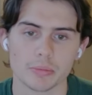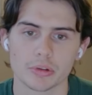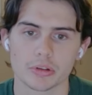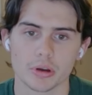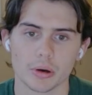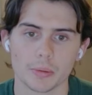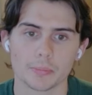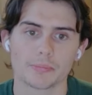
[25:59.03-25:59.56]

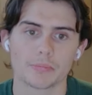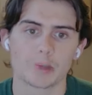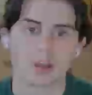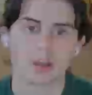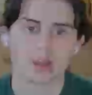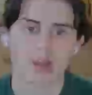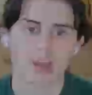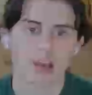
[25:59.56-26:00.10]
So
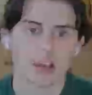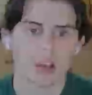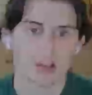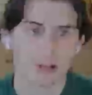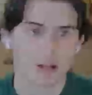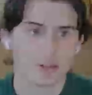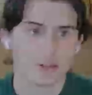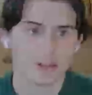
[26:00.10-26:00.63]

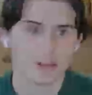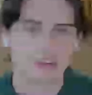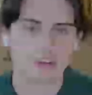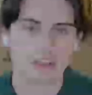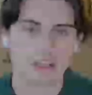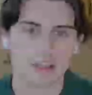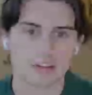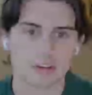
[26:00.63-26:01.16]
this
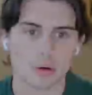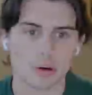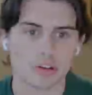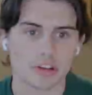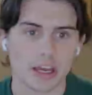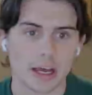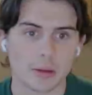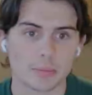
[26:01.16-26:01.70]
is going
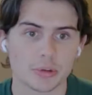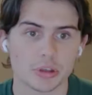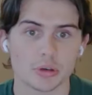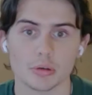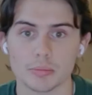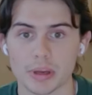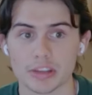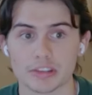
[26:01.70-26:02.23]
to help
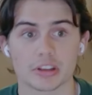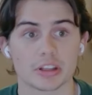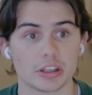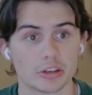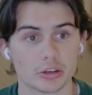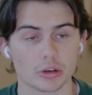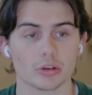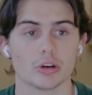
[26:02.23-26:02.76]
you basically
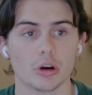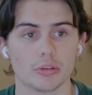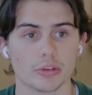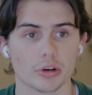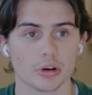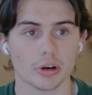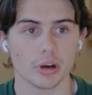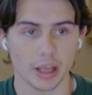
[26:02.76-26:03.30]
turn
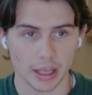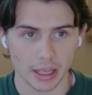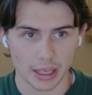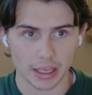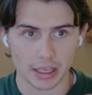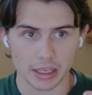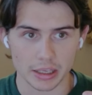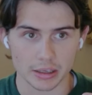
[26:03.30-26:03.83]
over
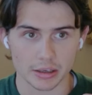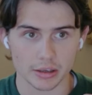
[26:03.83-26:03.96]
a